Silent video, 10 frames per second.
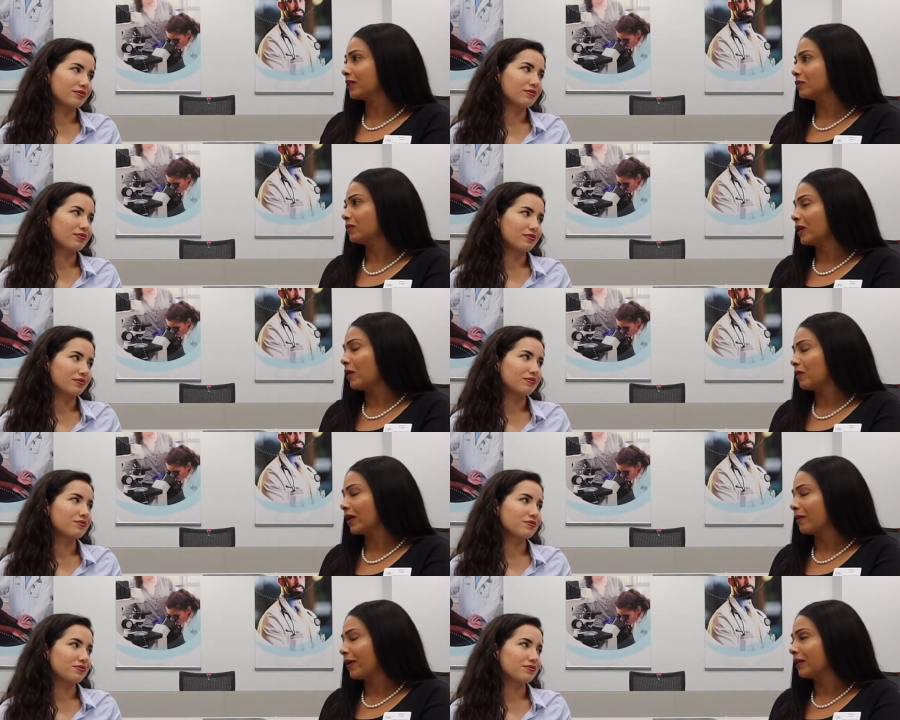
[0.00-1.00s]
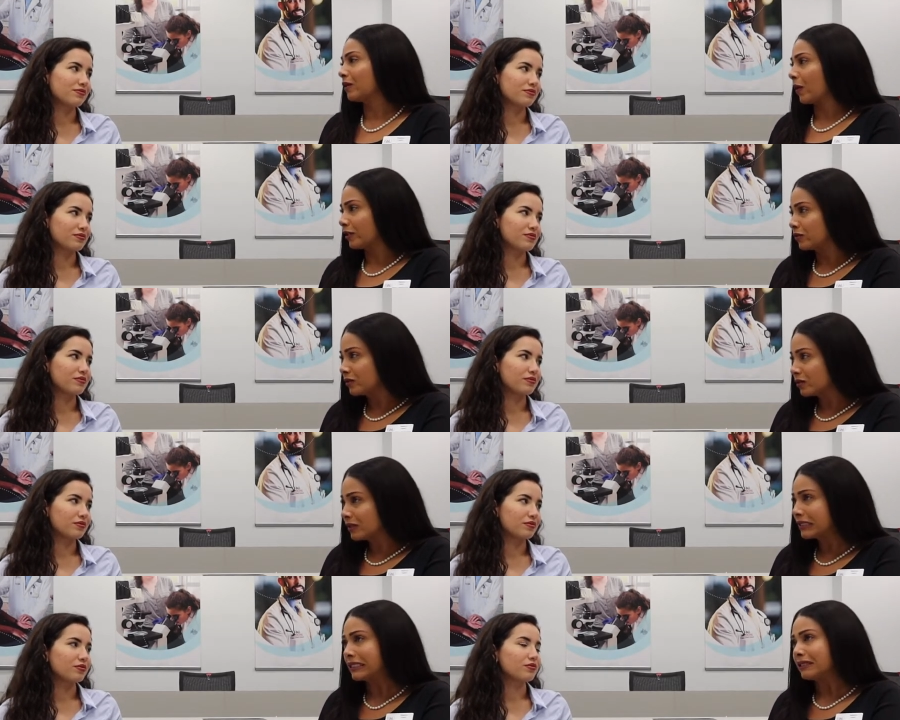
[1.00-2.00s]
Speaker 1: That's what I would recommend, a graduate
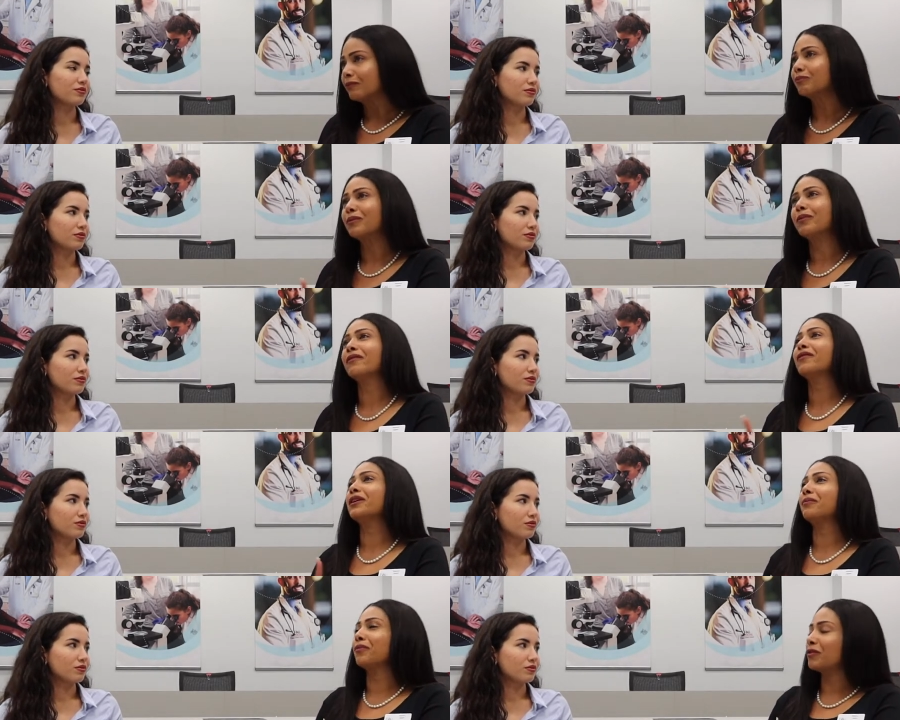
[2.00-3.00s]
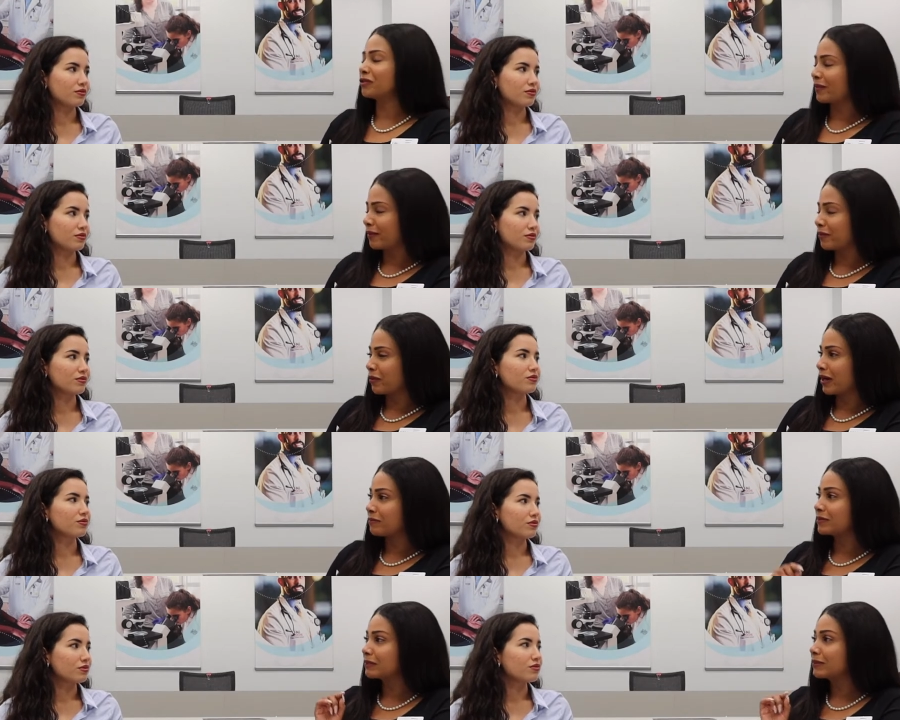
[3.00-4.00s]
degree, but preferably a post-bac program,
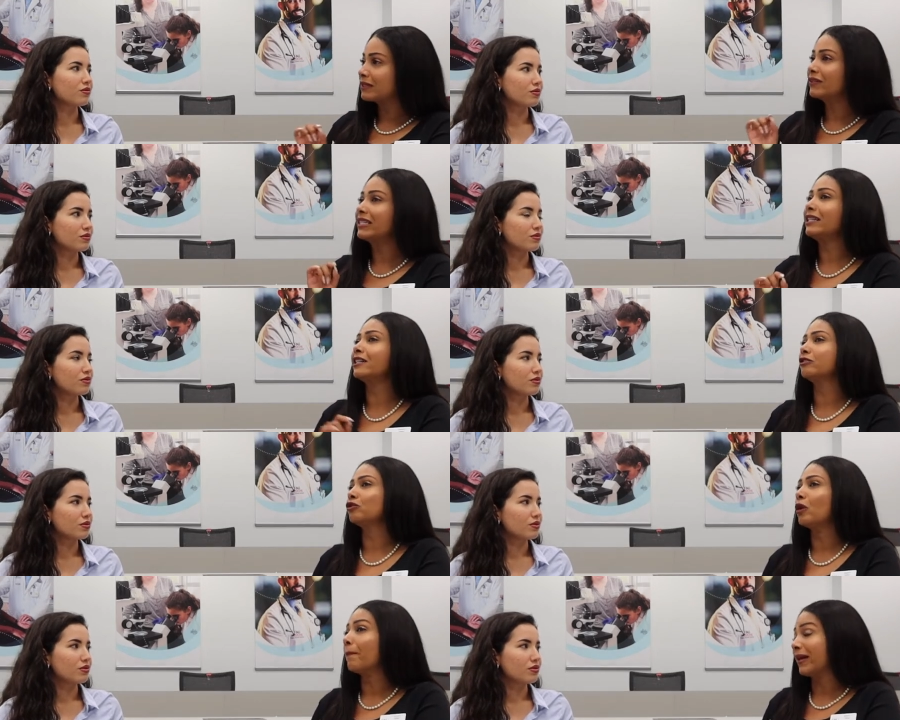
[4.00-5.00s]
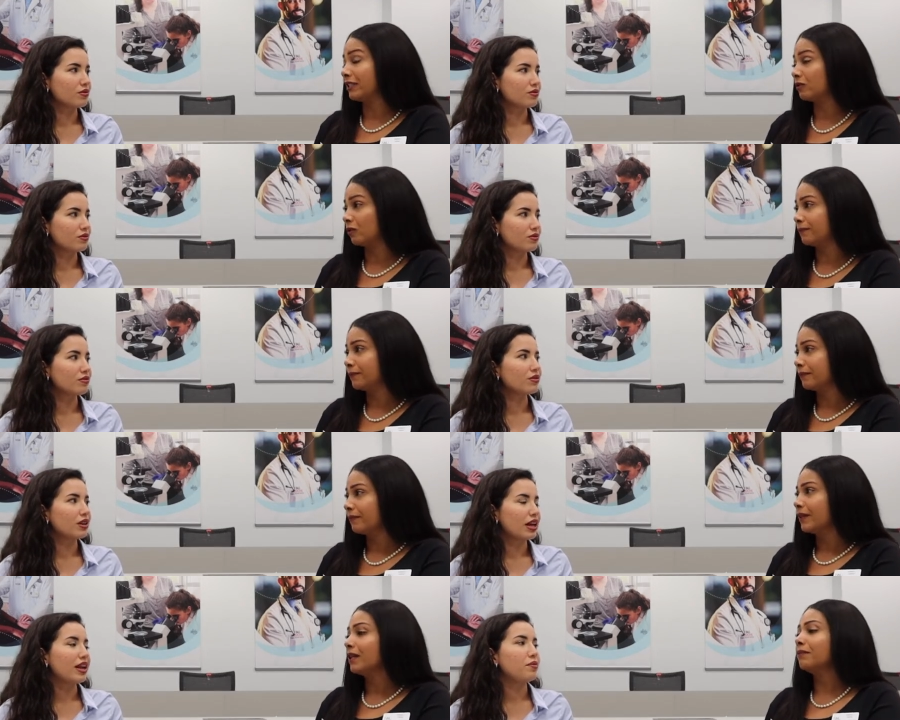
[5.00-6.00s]
specifically linked to a med school.
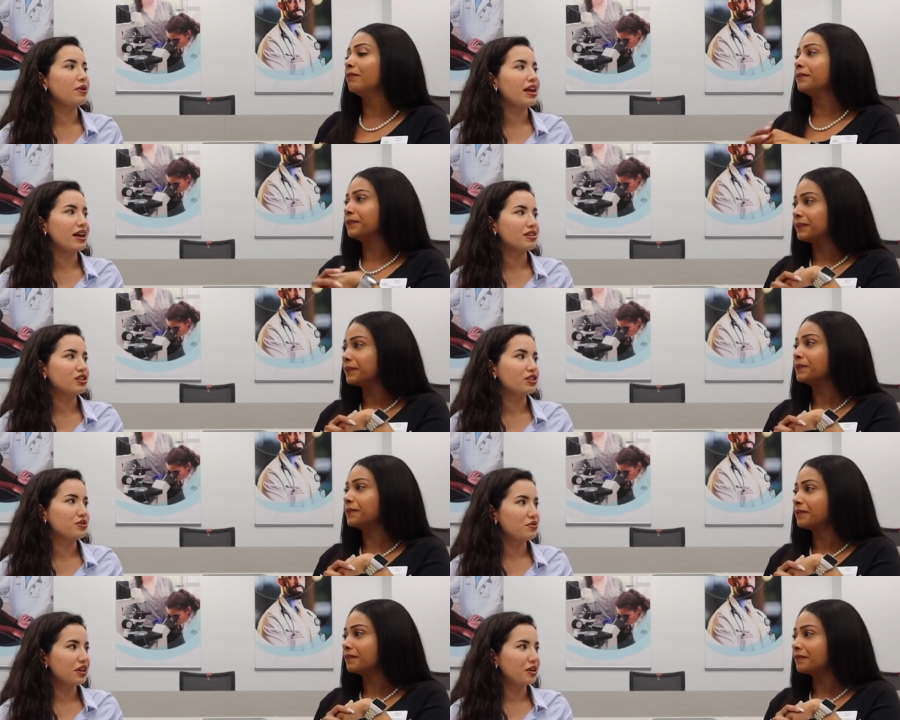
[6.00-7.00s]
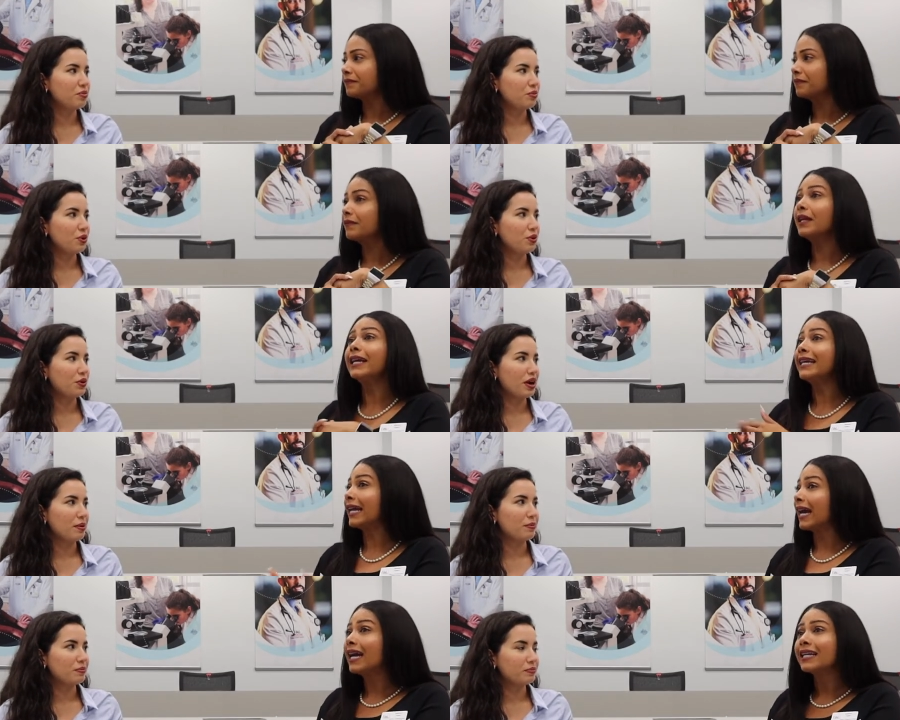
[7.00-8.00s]
Speaker 2: Can it be like a certificate program?
Speaker 1: It
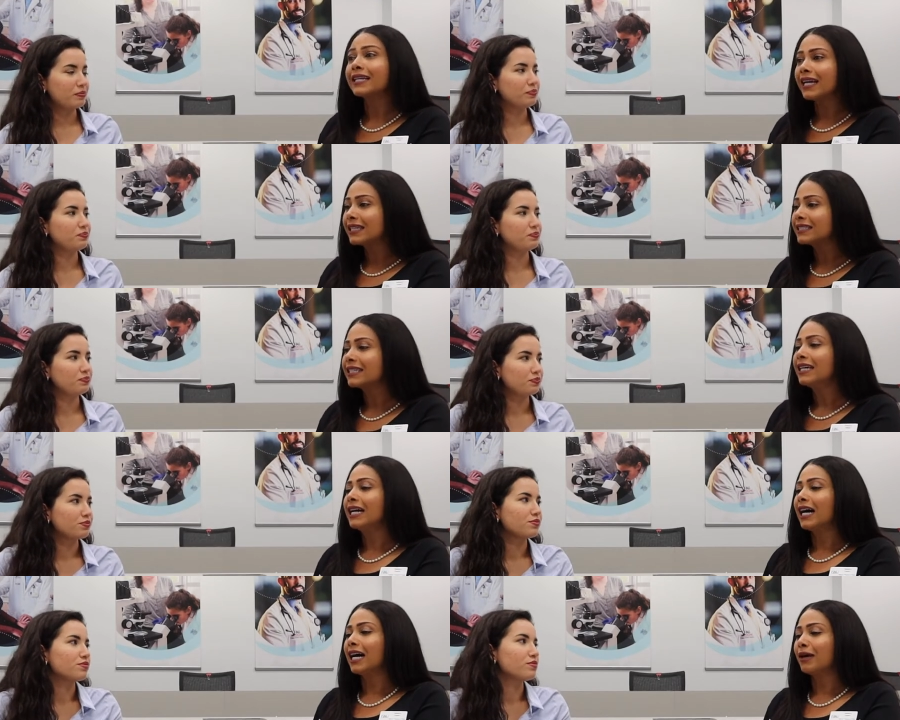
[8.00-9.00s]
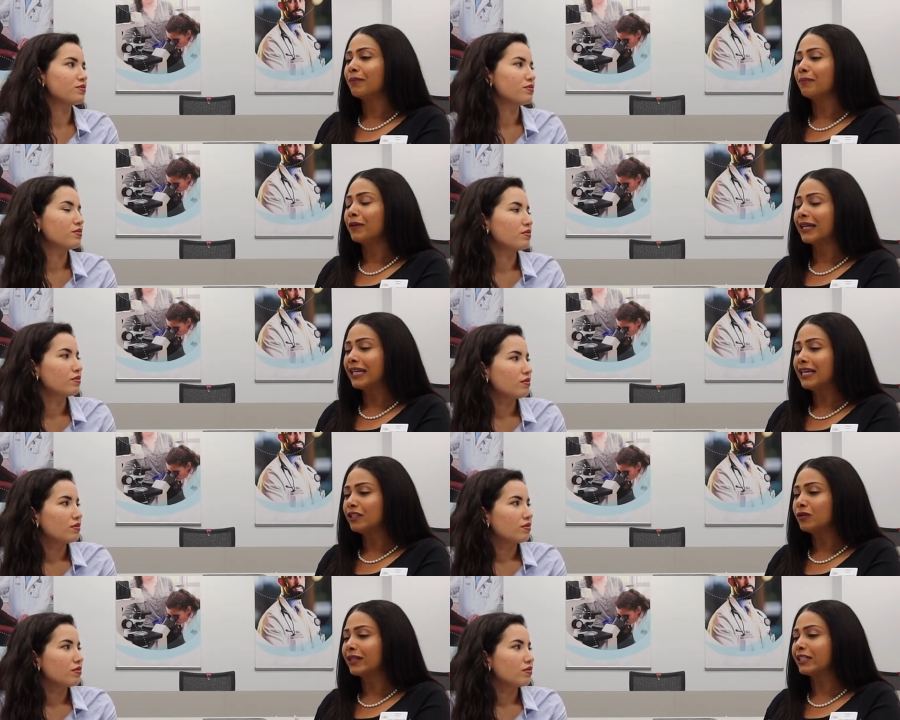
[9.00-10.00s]
can, yes. The key
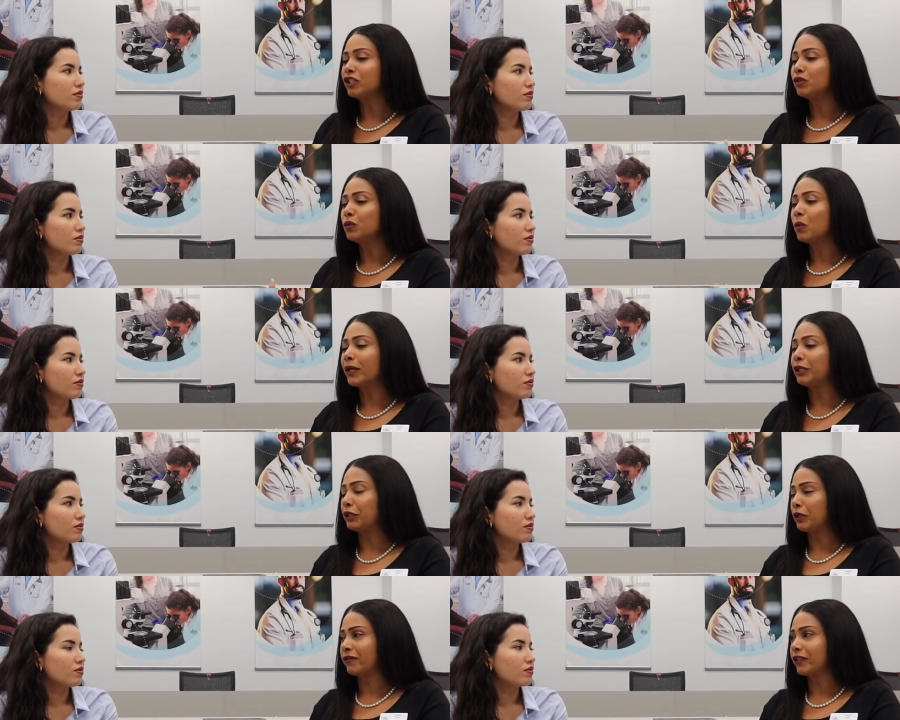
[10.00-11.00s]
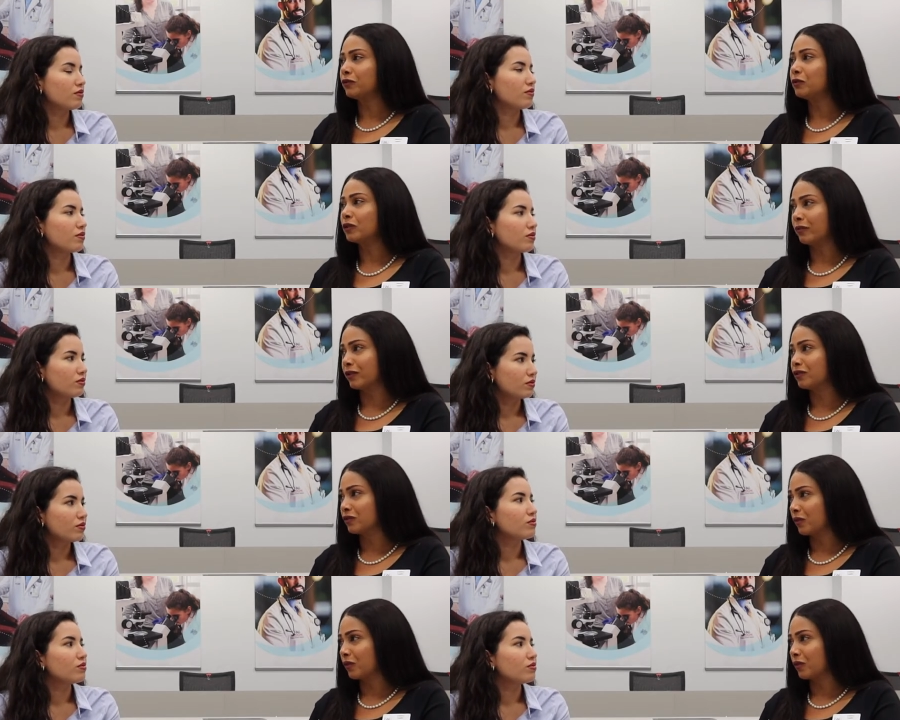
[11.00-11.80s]
is to at least do 1 year of it, 2 semesters